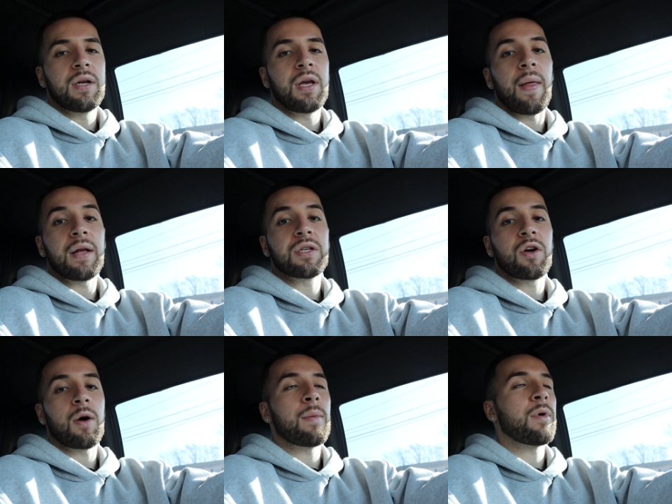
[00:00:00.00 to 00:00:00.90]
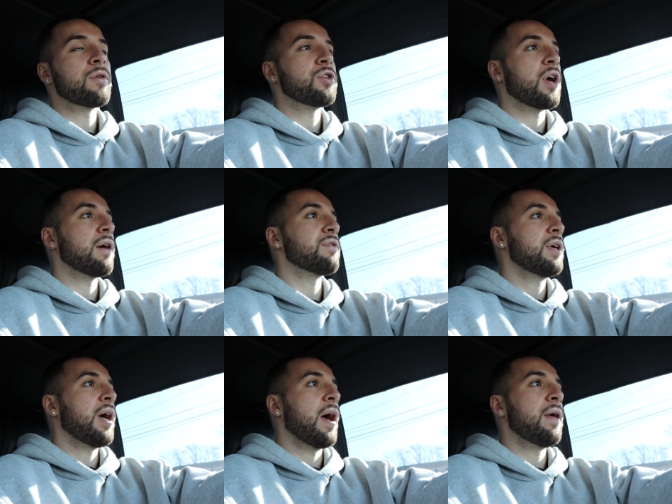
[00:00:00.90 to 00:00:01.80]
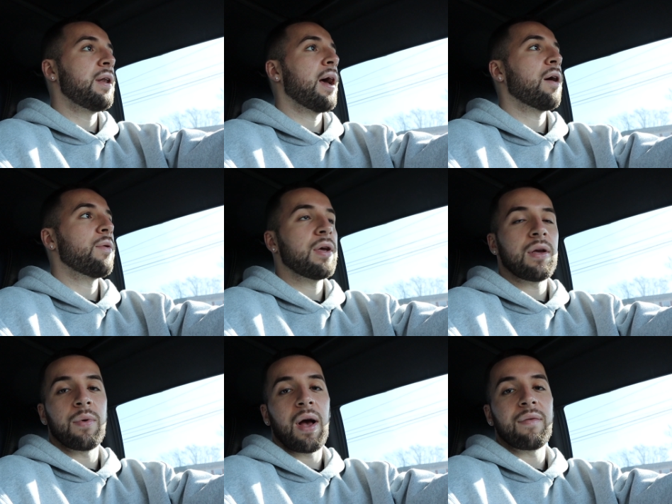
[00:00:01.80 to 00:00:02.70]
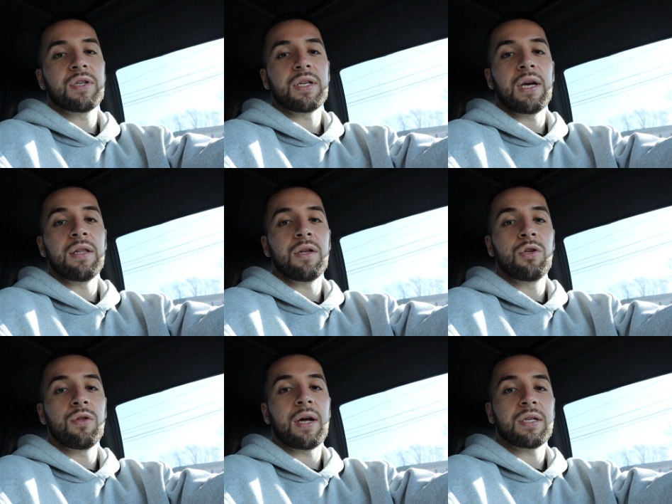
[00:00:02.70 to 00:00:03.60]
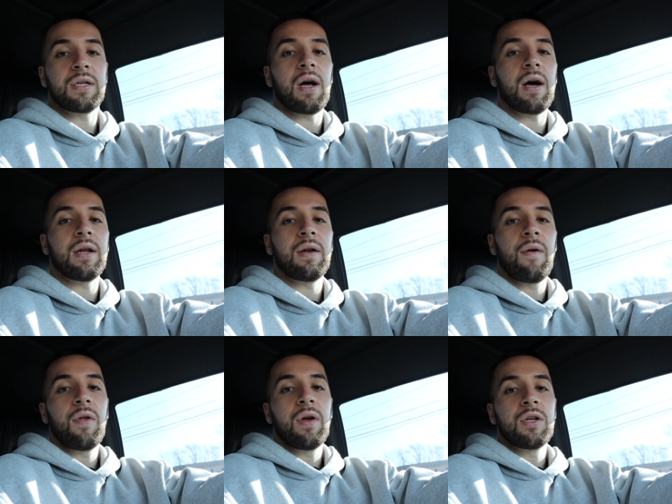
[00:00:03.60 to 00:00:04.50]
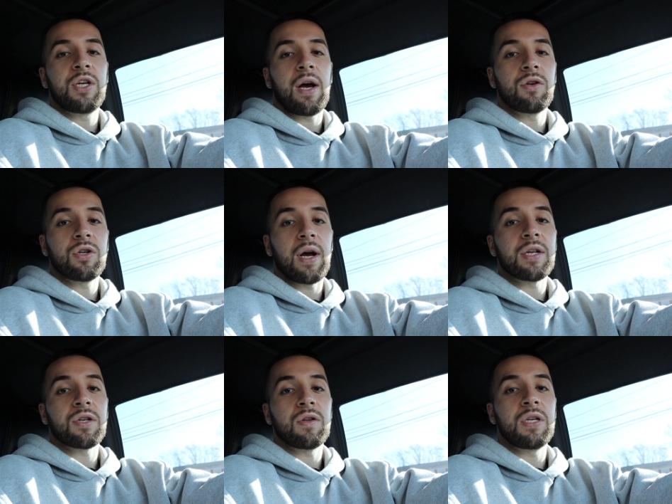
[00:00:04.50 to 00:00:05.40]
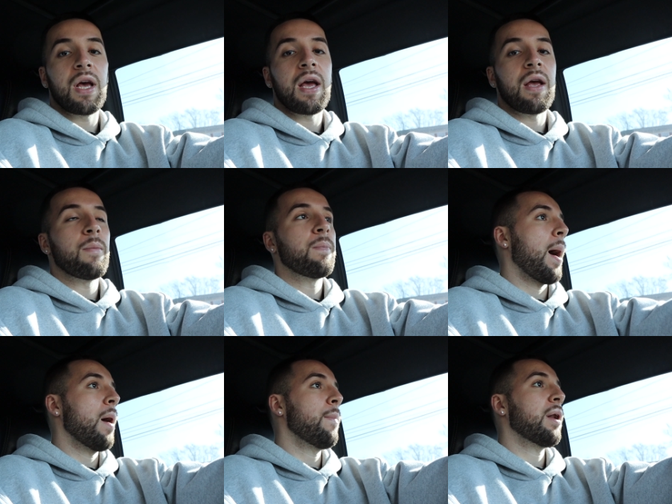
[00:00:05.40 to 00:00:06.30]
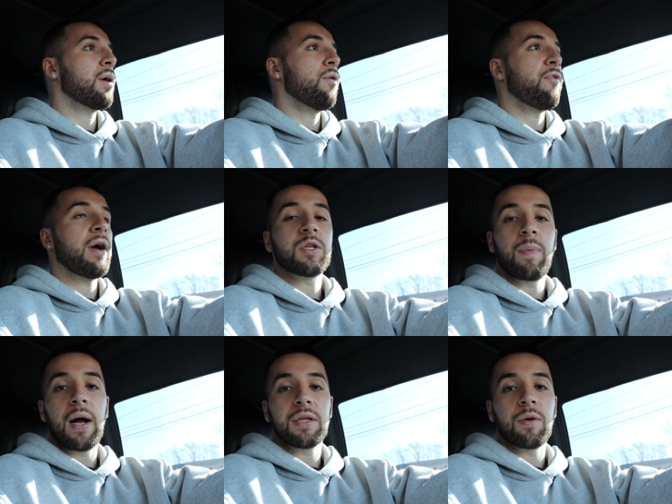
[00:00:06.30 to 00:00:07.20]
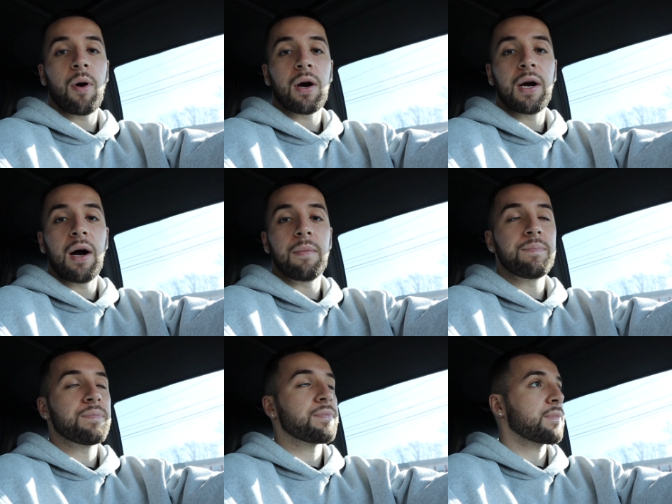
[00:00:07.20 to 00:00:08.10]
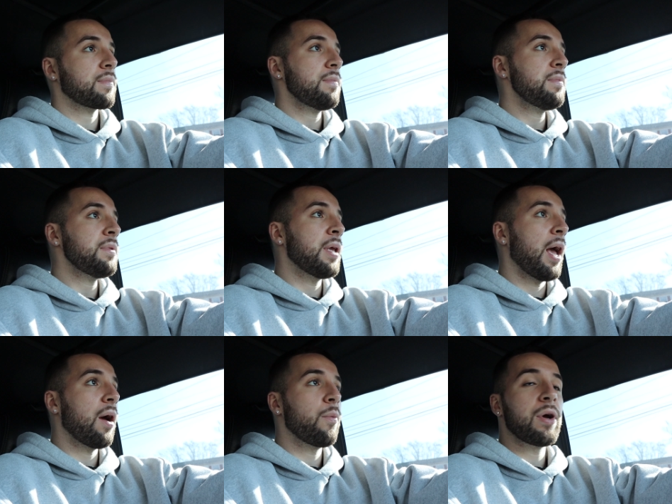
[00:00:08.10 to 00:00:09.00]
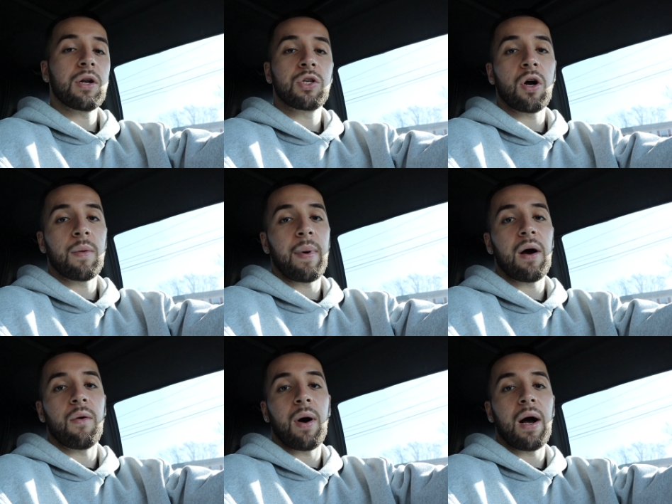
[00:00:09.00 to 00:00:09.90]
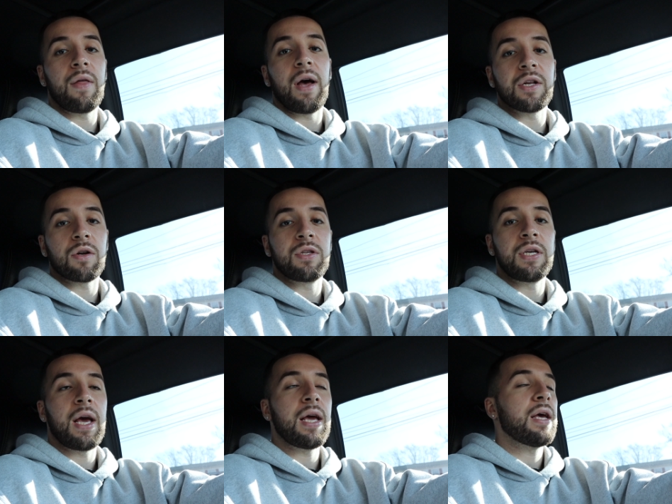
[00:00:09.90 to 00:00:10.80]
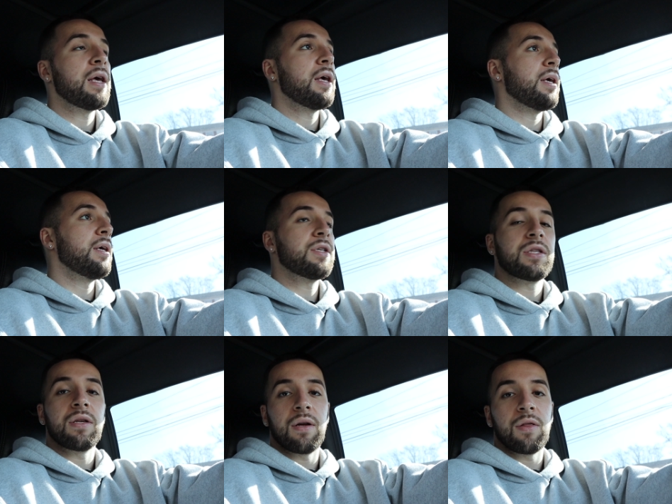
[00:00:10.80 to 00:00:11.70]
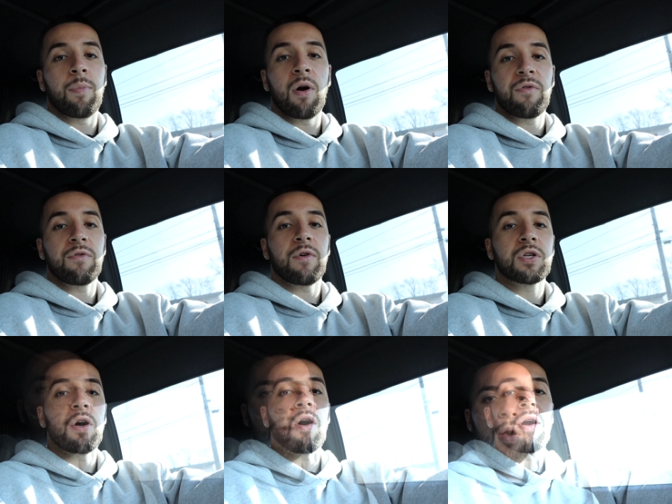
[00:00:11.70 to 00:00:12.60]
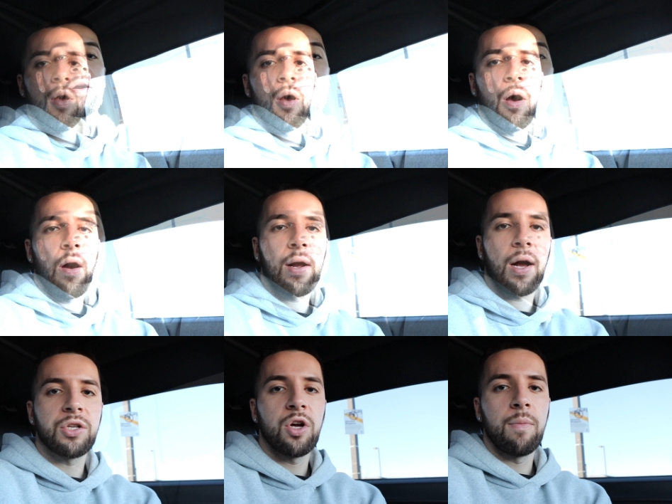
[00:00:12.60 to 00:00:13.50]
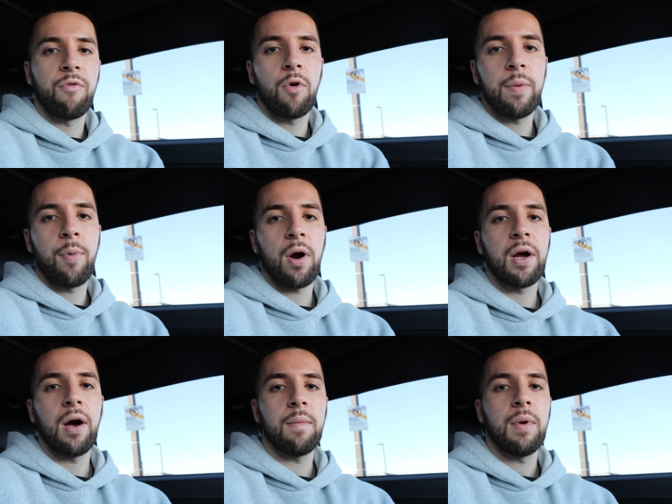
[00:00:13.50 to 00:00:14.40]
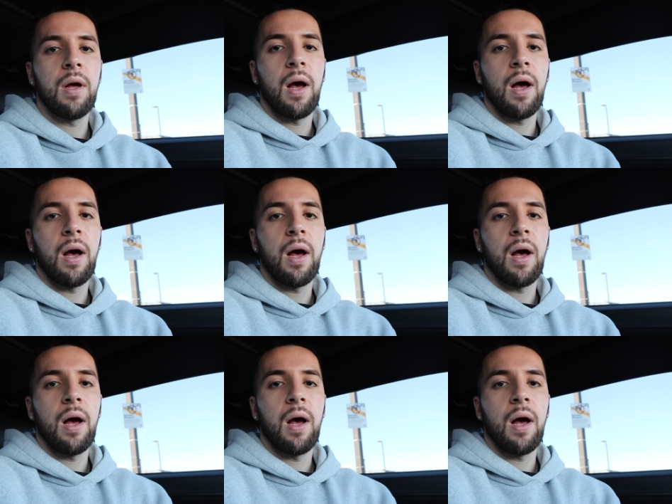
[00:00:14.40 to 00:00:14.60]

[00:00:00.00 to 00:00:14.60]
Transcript: yeah, that's the car my brother drives. And then now we, we obviously in the 2009 Challenger SRT8. I'm about to go find a spot to park up and we're gonna talk about why the SRT8 is the perfect first car. All right guys, so before we park up,